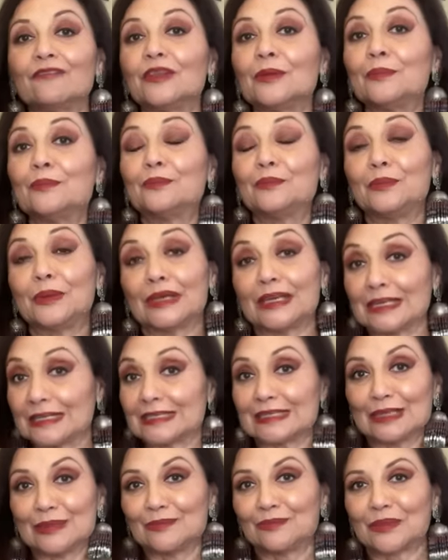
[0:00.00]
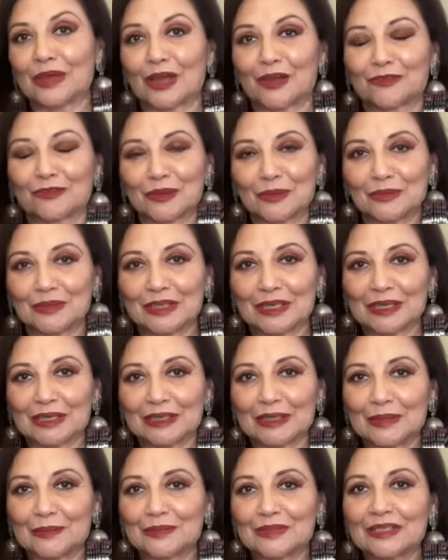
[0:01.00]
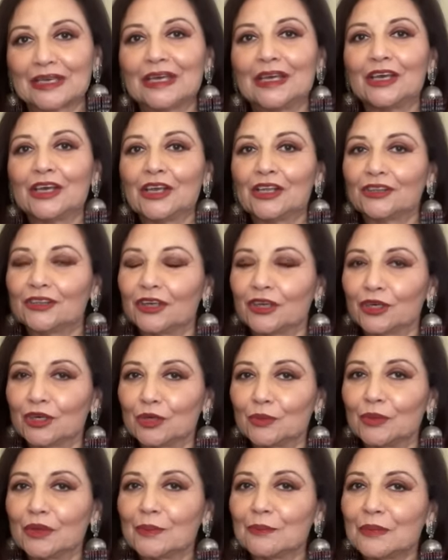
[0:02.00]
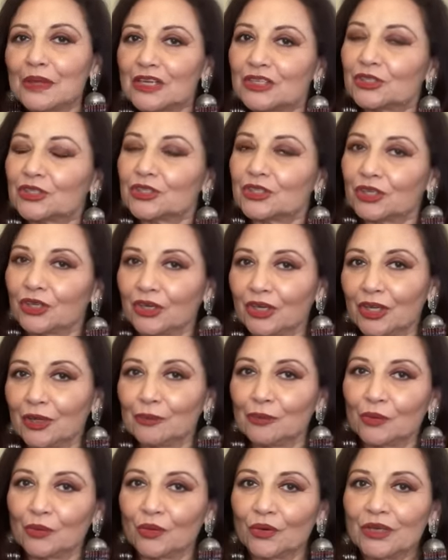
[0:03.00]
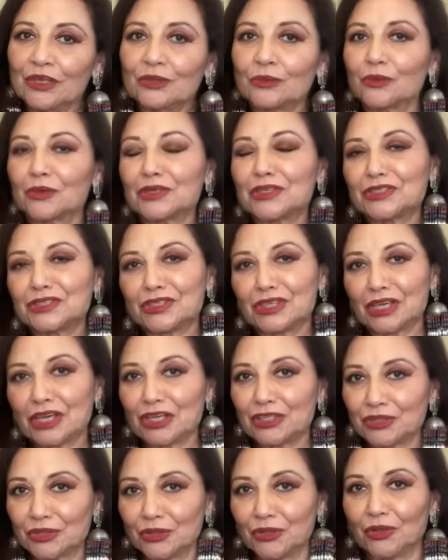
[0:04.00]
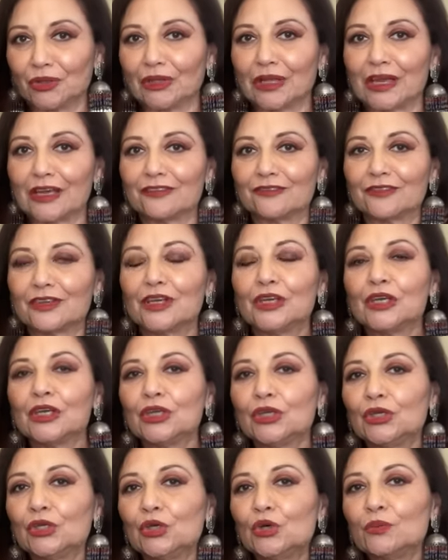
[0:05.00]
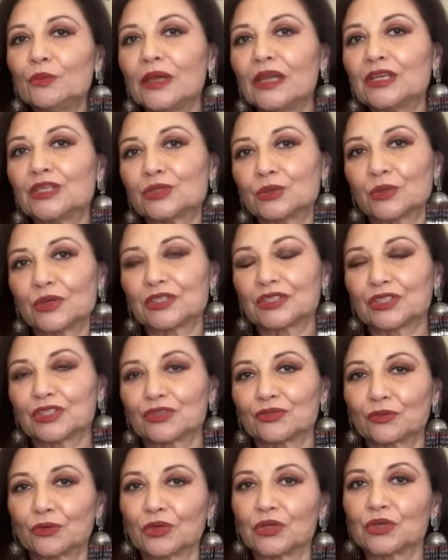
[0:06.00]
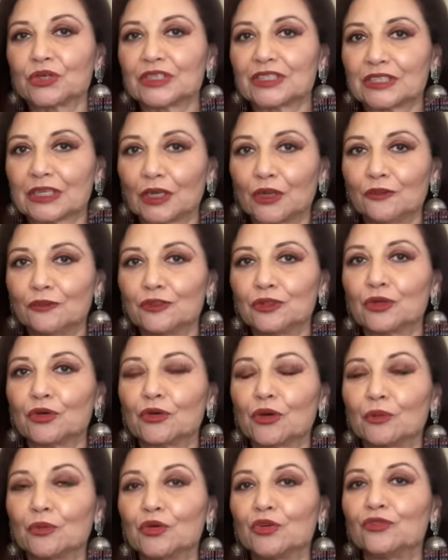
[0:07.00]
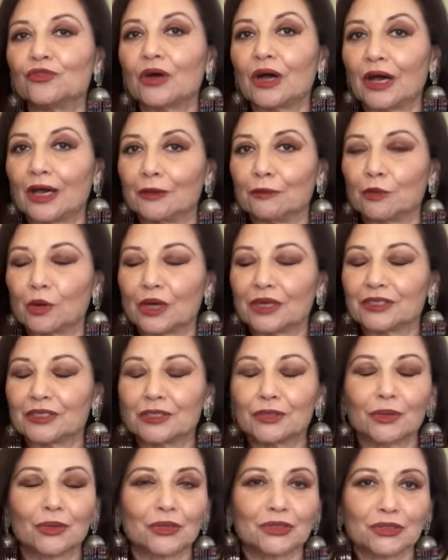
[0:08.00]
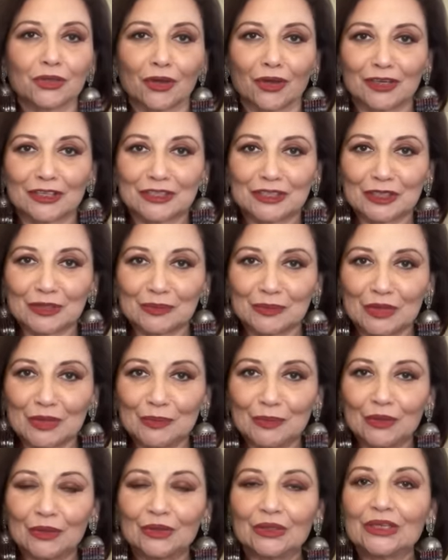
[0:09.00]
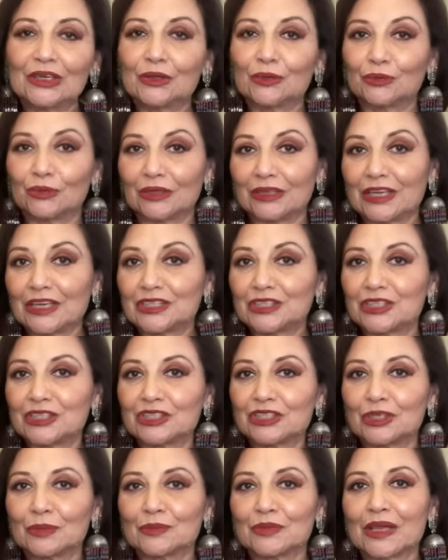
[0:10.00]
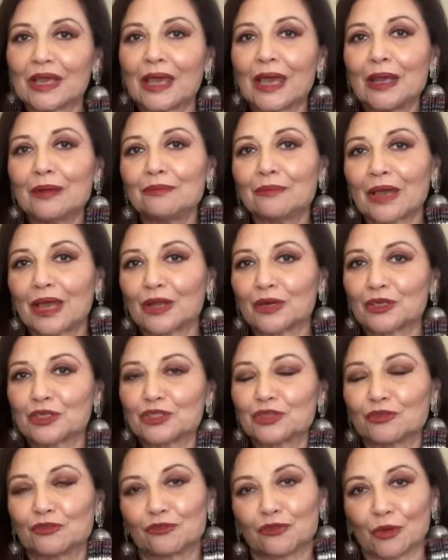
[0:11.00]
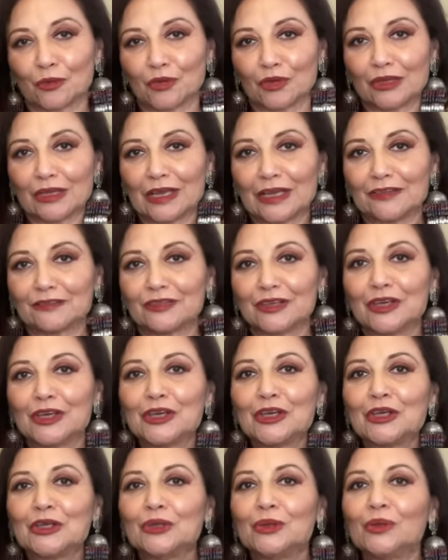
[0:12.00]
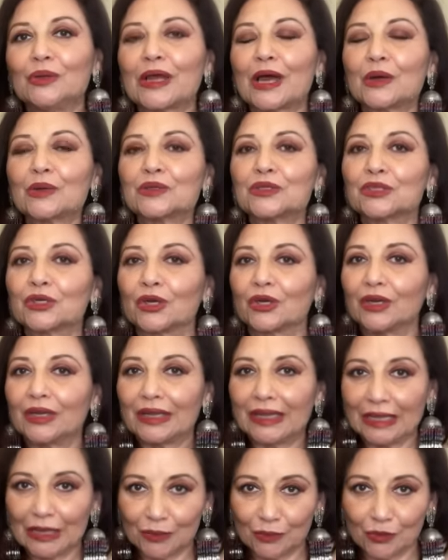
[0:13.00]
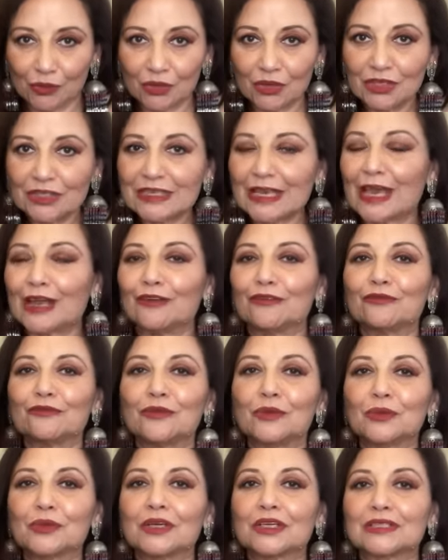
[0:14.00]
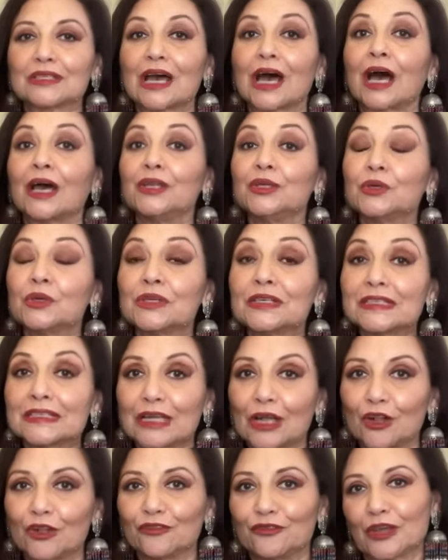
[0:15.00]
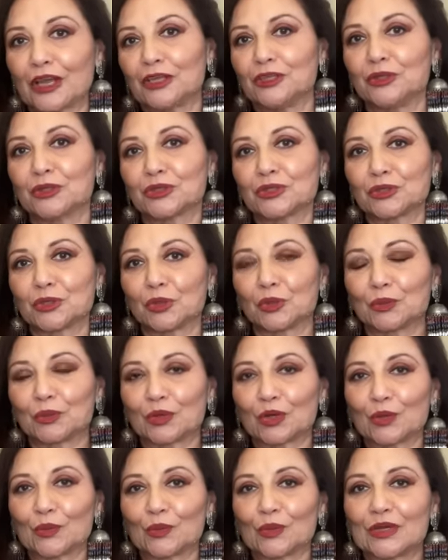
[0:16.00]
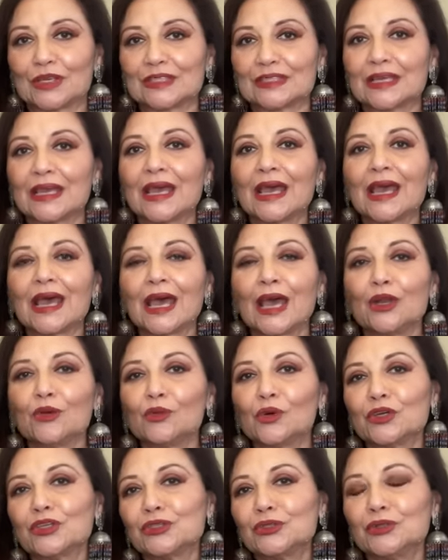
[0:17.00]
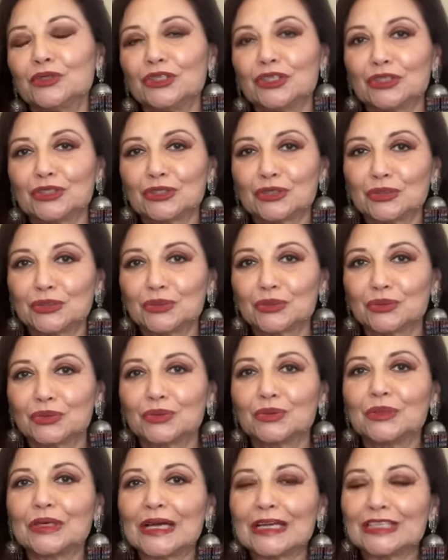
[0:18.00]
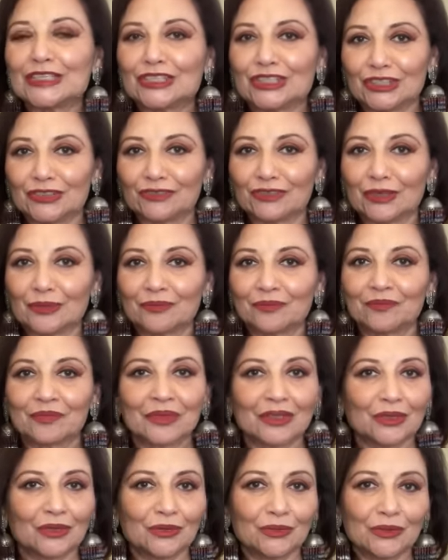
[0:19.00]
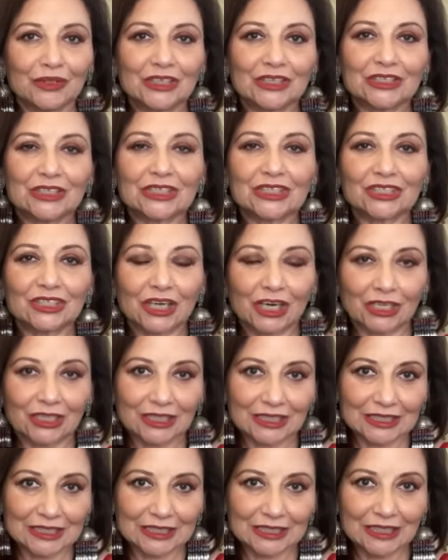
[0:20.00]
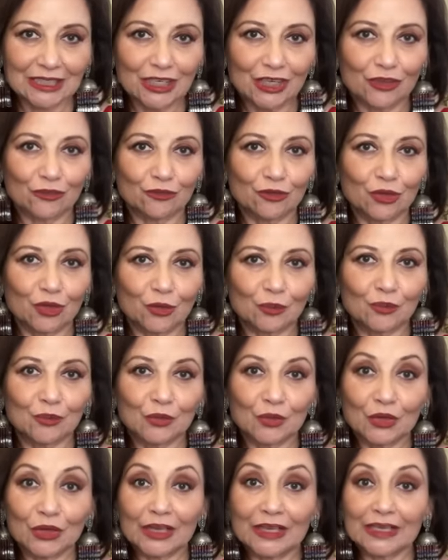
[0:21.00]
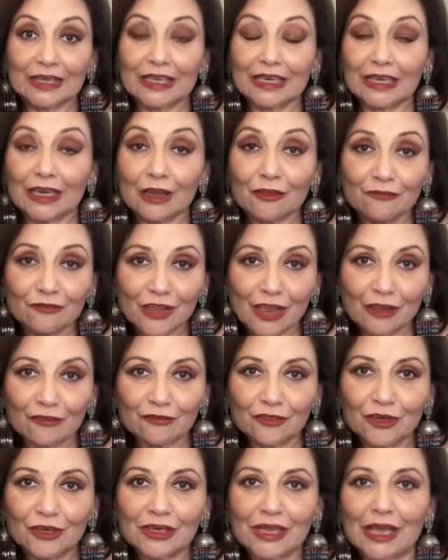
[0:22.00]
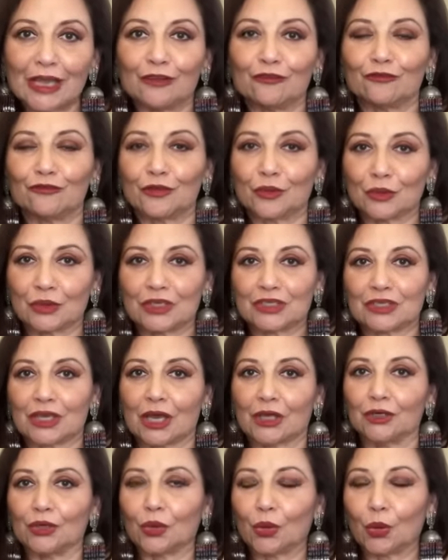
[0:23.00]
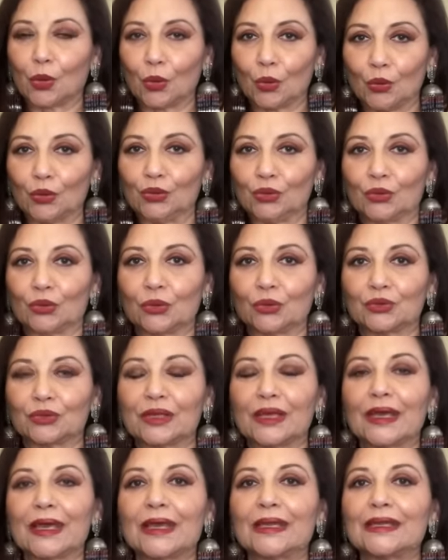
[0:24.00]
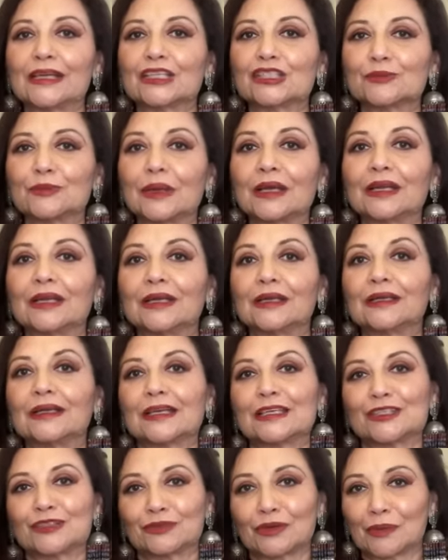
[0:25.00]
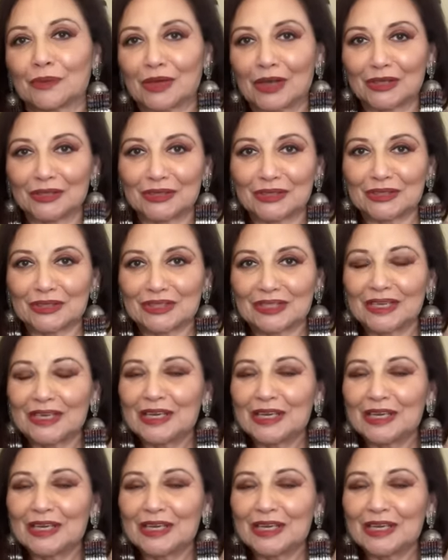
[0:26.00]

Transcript: the biggest impact from the eclipse there could be a major turning point or change in your life. You make choices for yourself to remove unwanted or toxic people, relationships, and matters from your life. You now turn inward and focus on yourself and your soul purpose and what you need to do to achieve it. You need to check to see if you're putting enough effort and focus on your own growth and expect less from others.